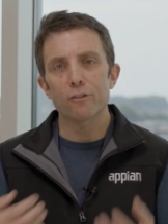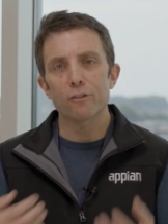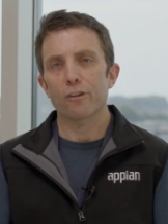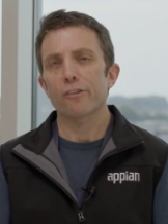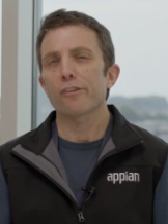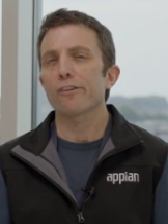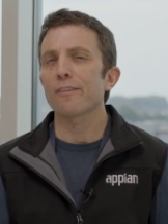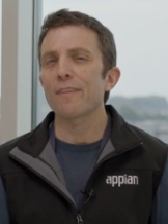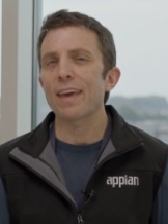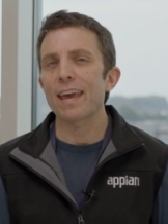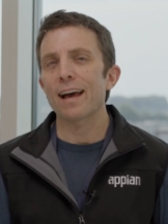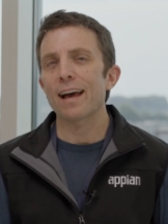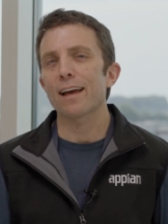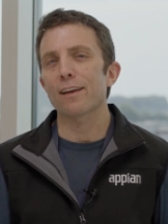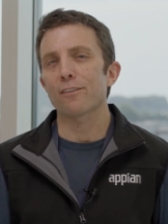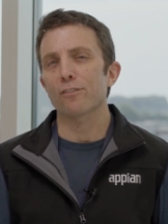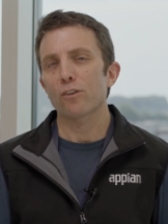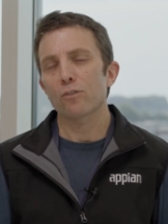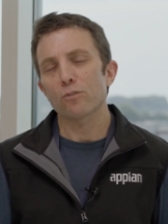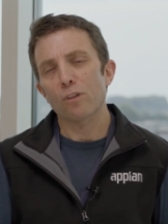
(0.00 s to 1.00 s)
Generative
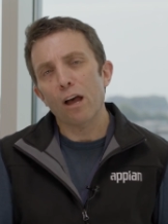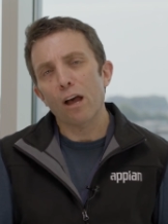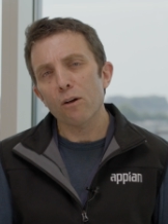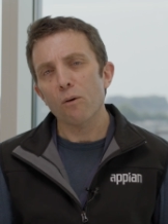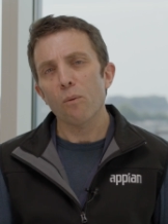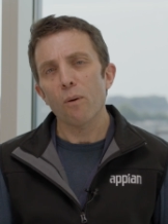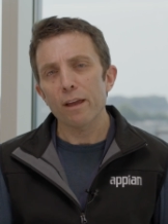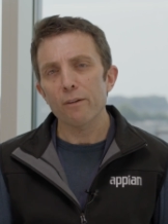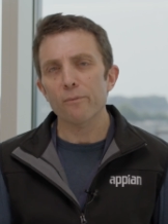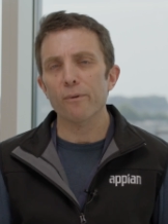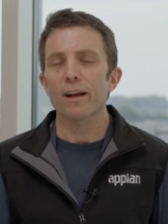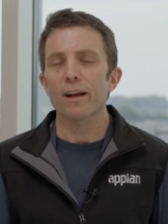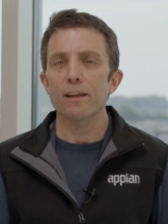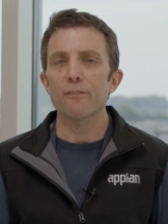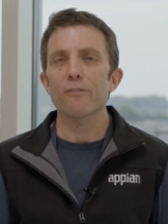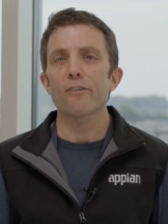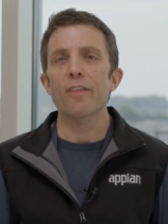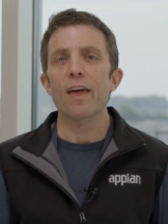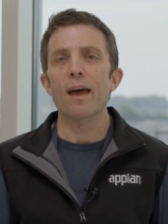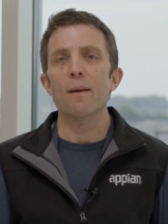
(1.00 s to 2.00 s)
AI is not quite ready
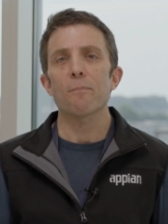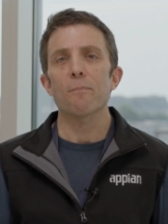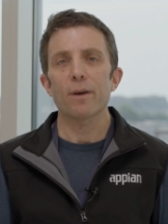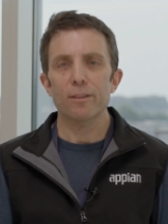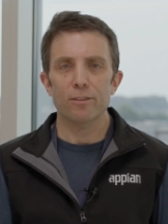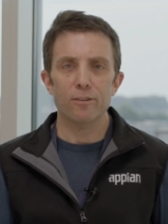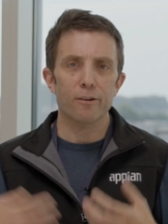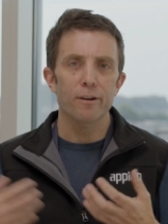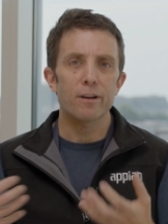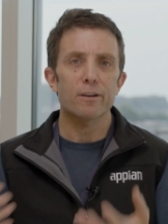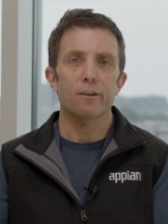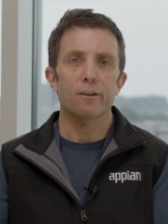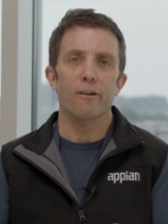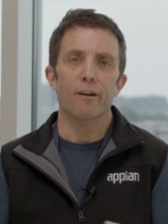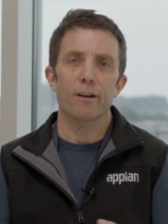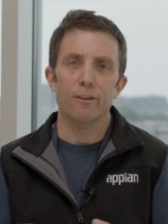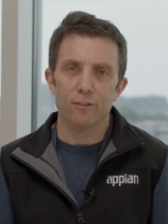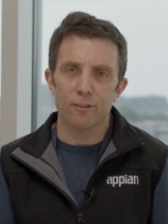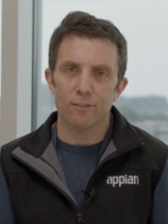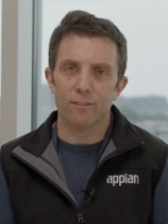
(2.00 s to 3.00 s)
for that, but there are
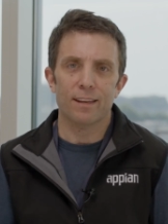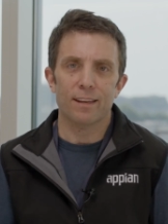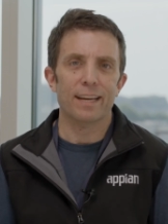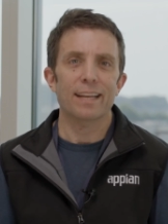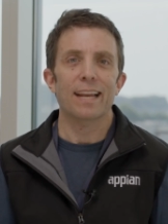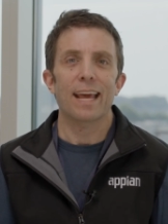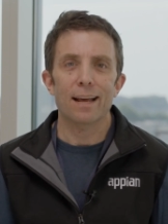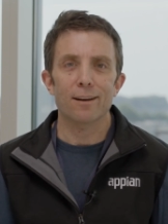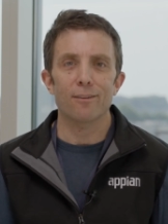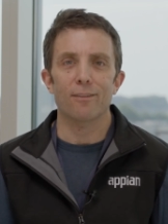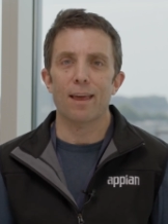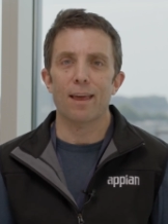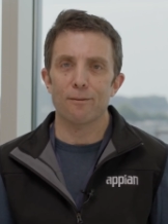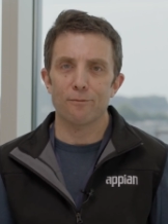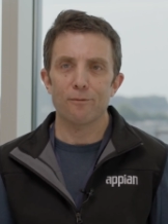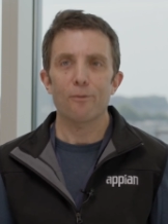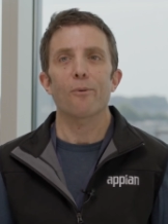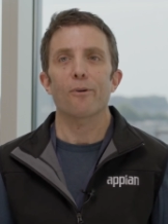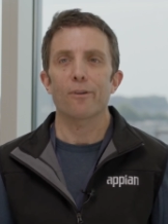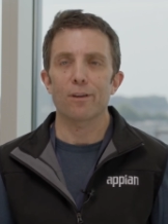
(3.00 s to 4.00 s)
integrations that can handle
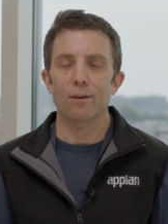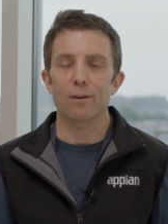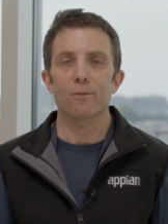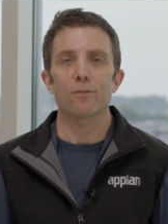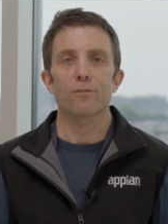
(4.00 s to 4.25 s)
that for you.